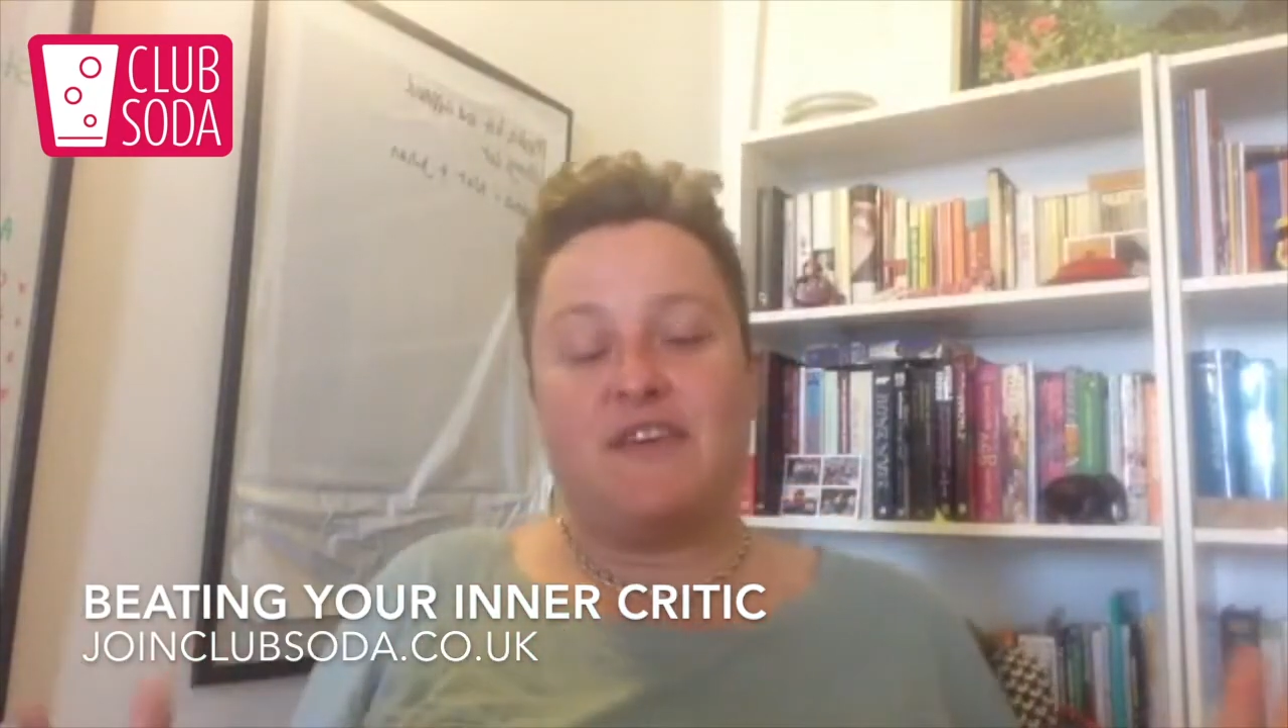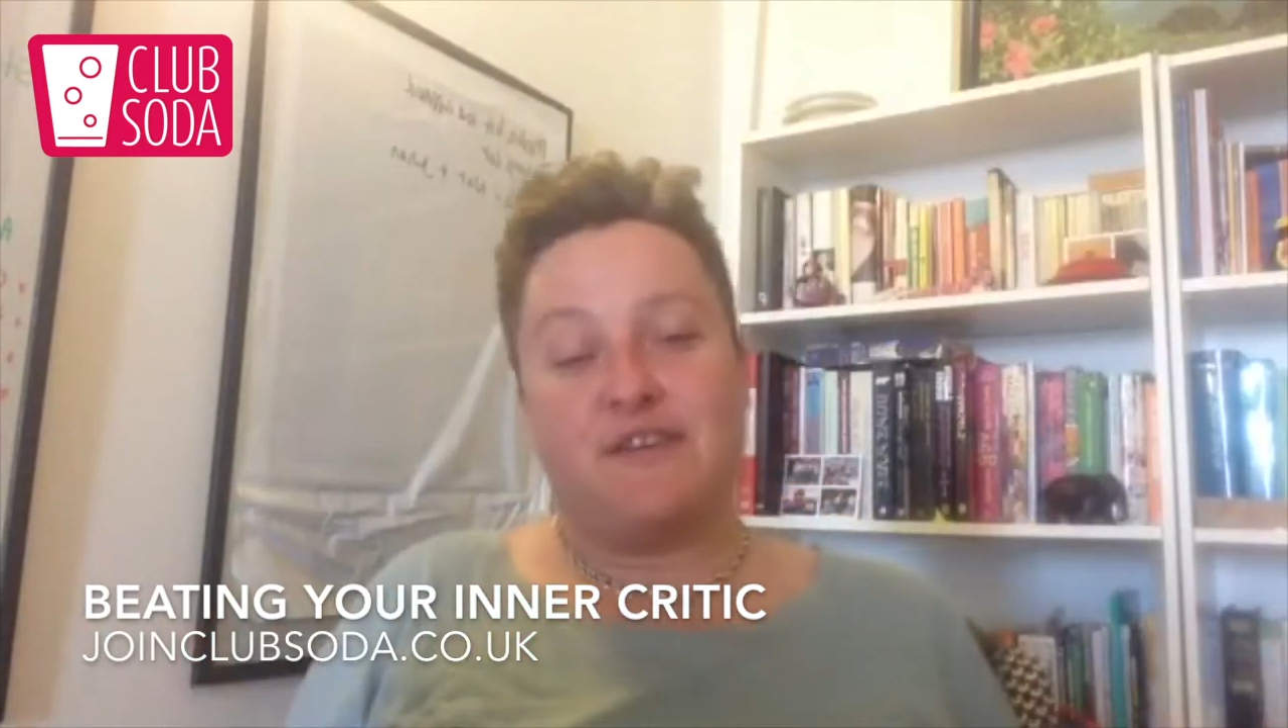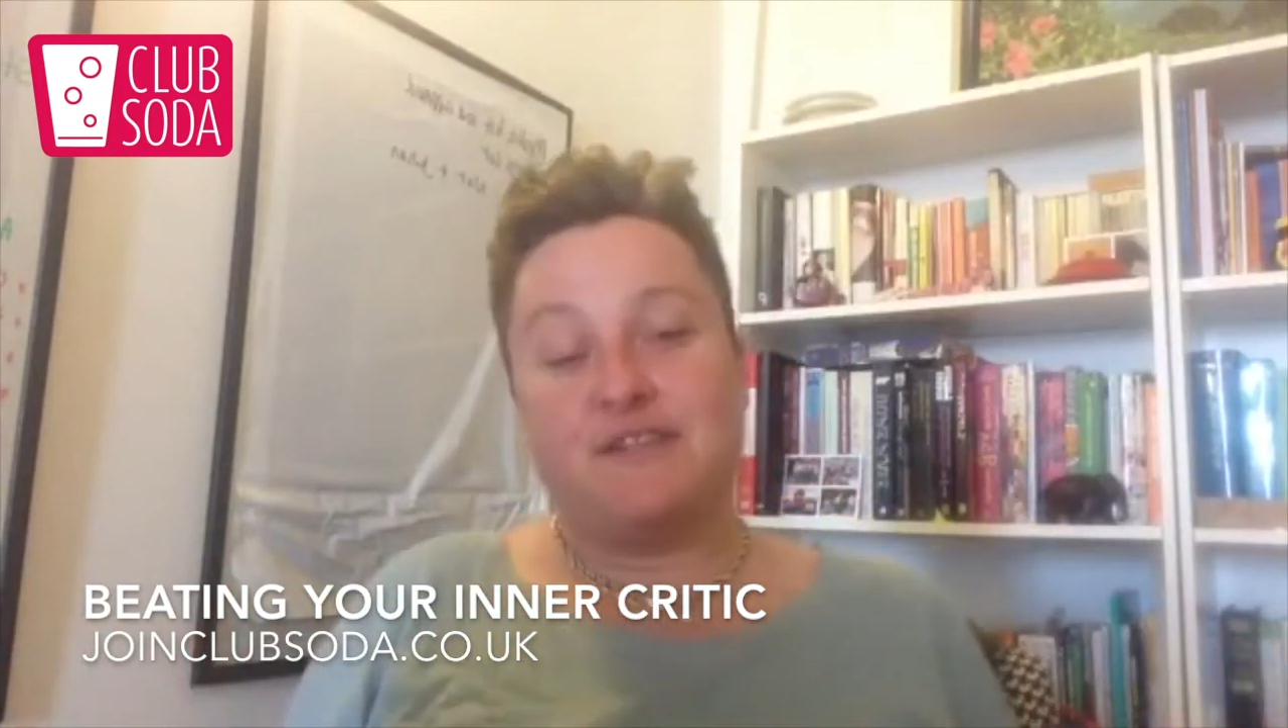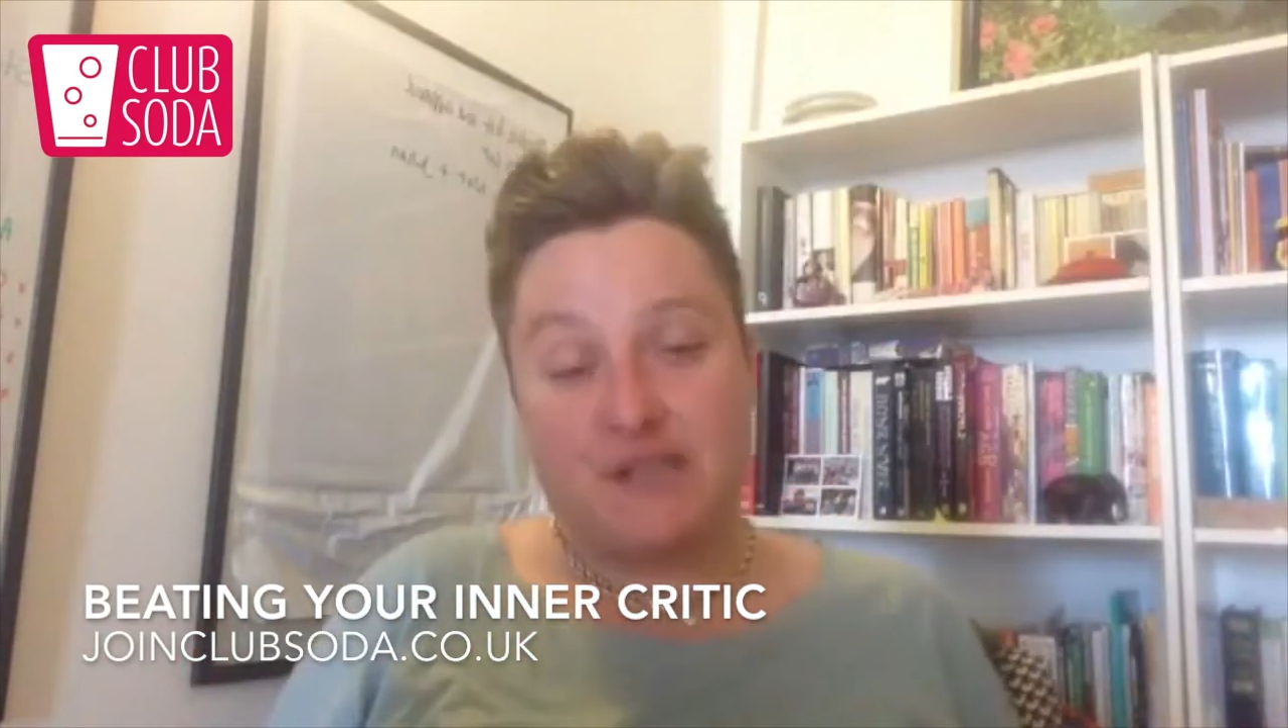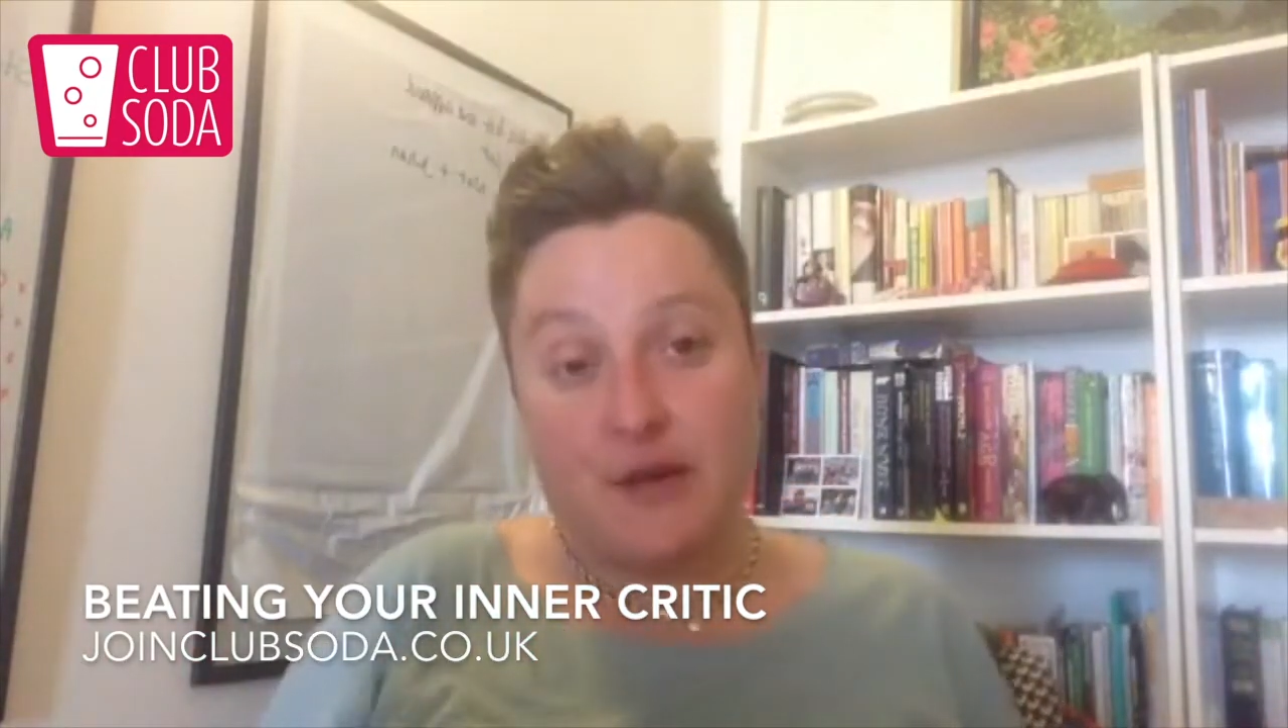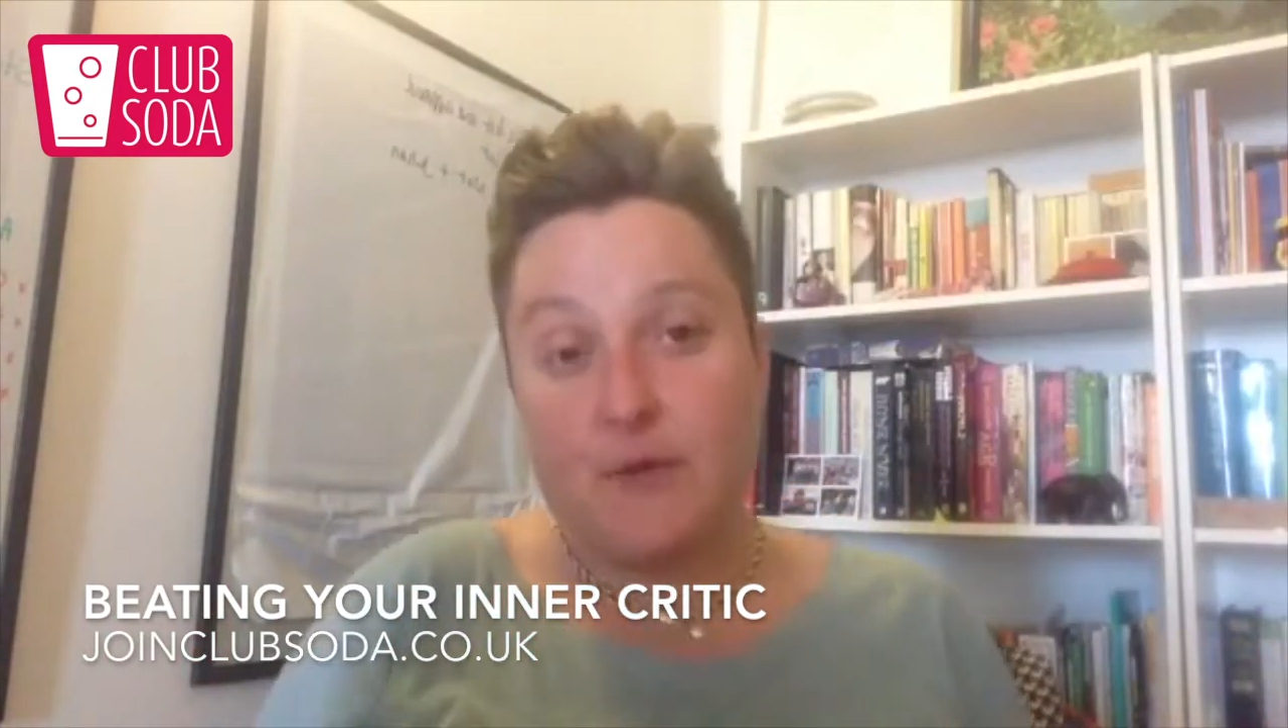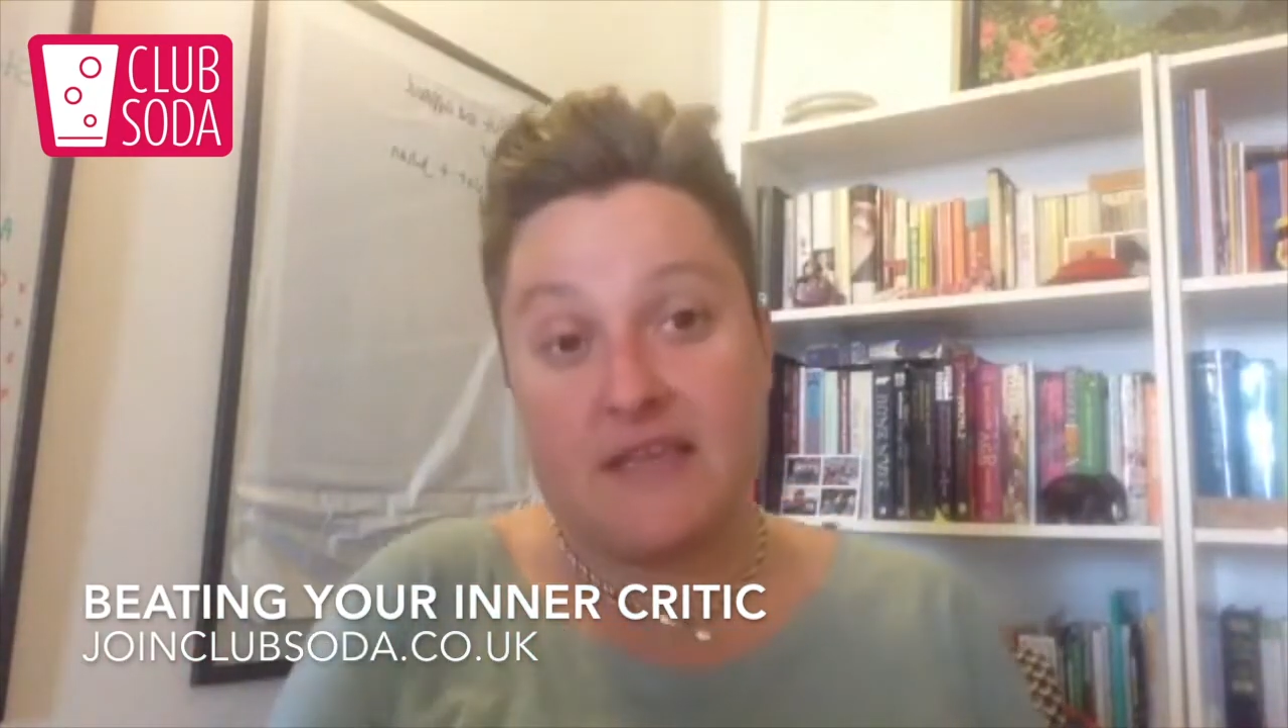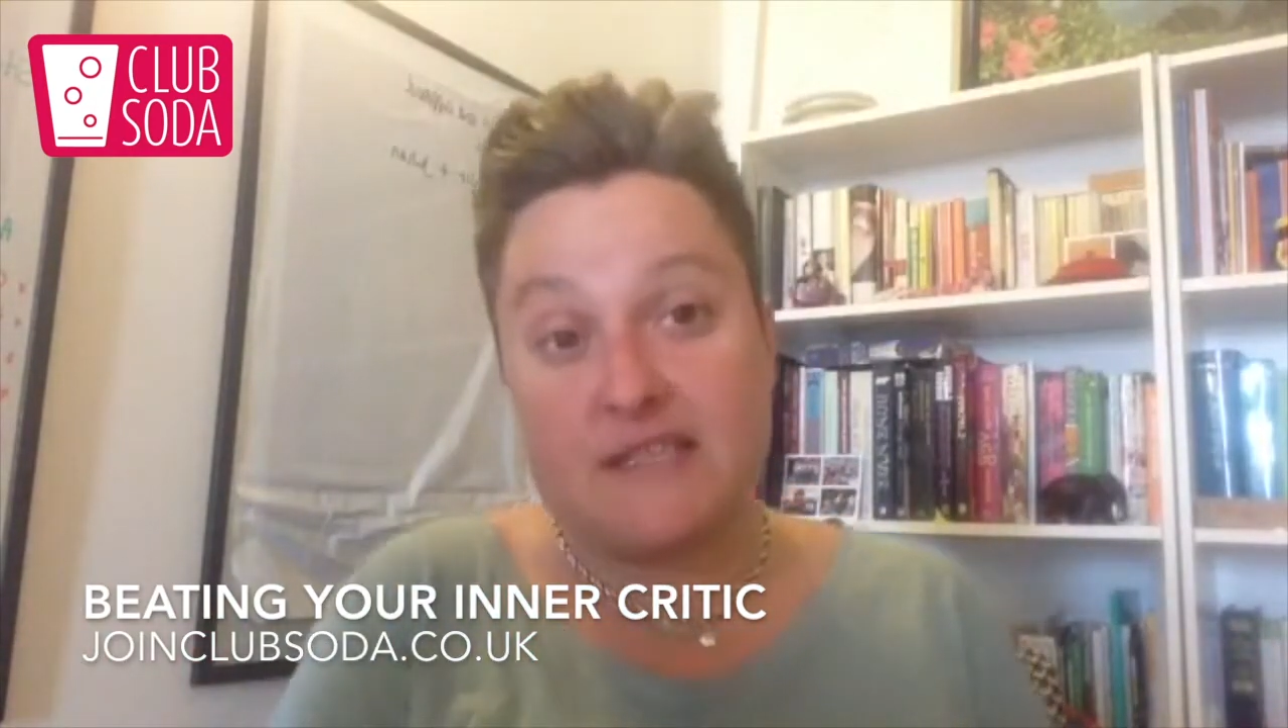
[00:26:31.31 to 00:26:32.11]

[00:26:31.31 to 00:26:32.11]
can do is